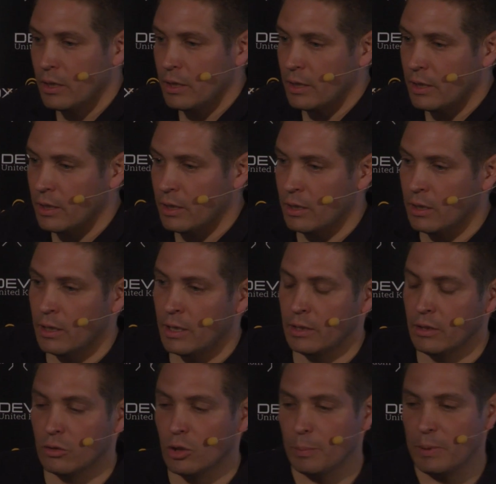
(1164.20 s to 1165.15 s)

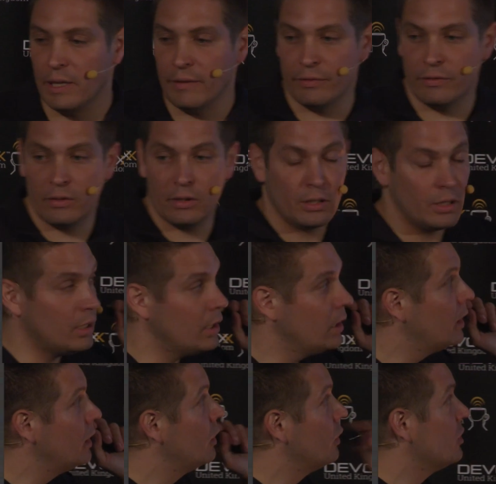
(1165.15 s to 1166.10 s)
in the top left,
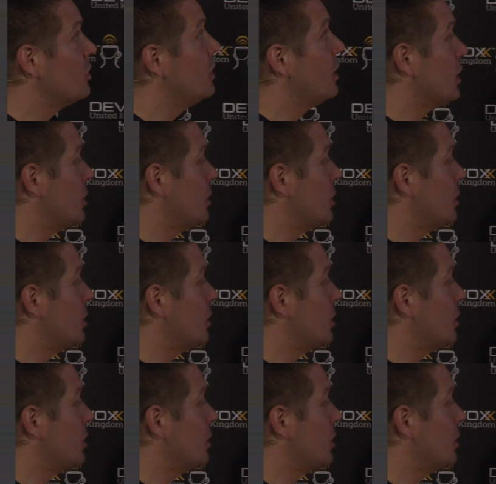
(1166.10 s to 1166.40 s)
you can see